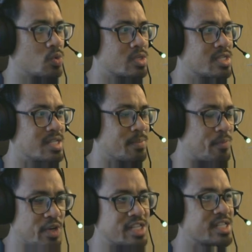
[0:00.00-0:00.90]

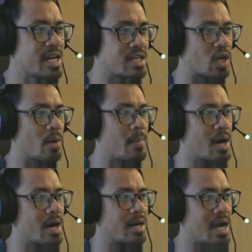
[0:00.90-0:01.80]
preset the
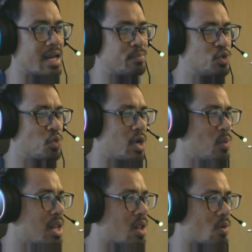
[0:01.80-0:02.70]
command that if you
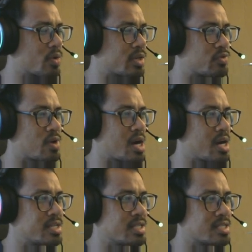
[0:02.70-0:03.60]
even load the
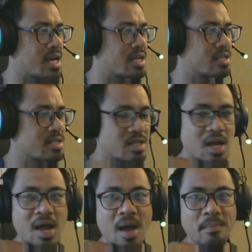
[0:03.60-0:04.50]
files inside this
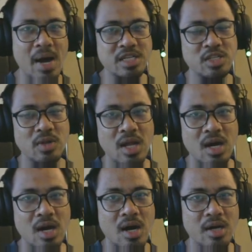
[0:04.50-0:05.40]

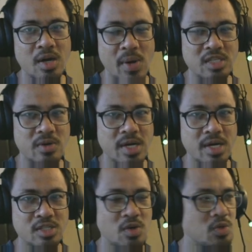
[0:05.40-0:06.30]
particular directory,
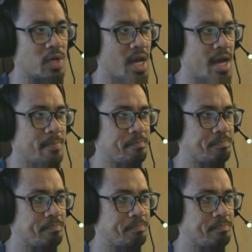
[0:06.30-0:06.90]
so you can